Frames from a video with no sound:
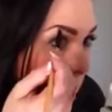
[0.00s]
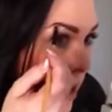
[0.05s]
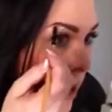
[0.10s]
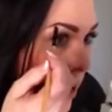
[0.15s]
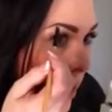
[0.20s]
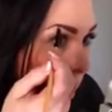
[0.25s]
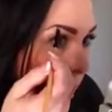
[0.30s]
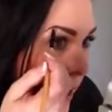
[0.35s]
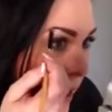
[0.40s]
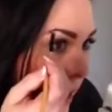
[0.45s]

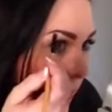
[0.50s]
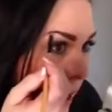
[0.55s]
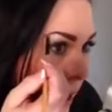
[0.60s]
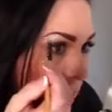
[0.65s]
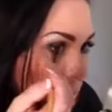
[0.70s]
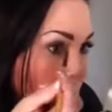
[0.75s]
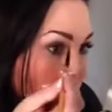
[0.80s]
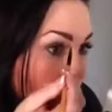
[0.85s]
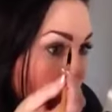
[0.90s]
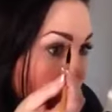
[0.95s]
line
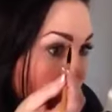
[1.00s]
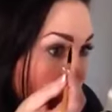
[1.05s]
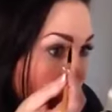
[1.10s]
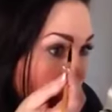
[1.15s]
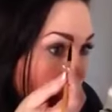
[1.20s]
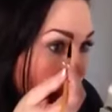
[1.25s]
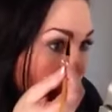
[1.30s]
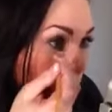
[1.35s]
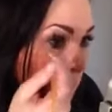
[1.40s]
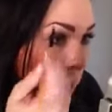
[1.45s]
extra
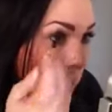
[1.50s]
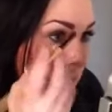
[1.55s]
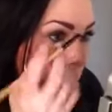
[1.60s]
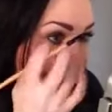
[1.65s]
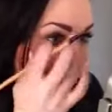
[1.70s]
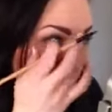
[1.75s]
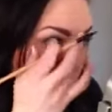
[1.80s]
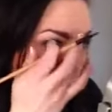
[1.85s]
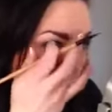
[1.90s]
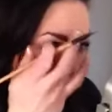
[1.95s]

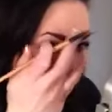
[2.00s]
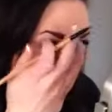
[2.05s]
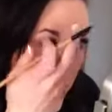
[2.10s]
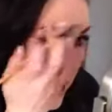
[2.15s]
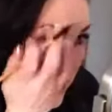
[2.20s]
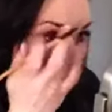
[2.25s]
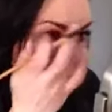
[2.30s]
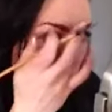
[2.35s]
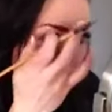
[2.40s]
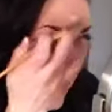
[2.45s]
crisp
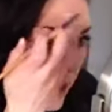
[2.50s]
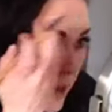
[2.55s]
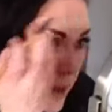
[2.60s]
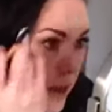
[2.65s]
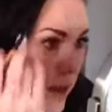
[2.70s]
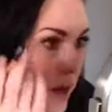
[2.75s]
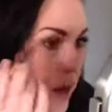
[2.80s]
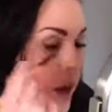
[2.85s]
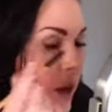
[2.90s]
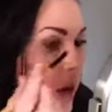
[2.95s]

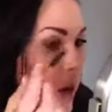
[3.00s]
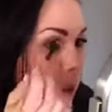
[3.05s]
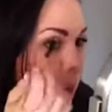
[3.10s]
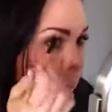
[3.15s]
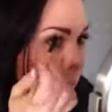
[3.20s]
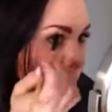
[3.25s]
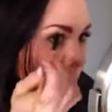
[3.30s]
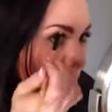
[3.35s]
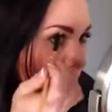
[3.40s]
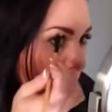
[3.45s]

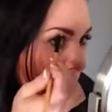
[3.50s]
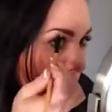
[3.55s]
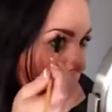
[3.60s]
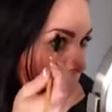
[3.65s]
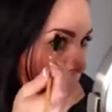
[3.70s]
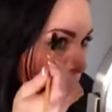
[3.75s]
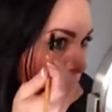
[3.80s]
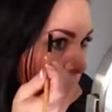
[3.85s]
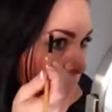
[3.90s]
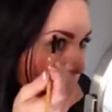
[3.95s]
where you
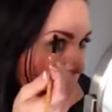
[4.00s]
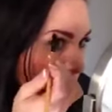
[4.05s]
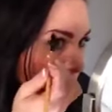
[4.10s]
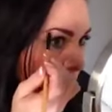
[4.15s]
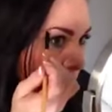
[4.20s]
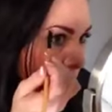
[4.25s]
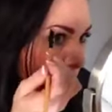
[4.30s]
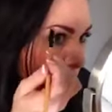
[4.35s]
need to.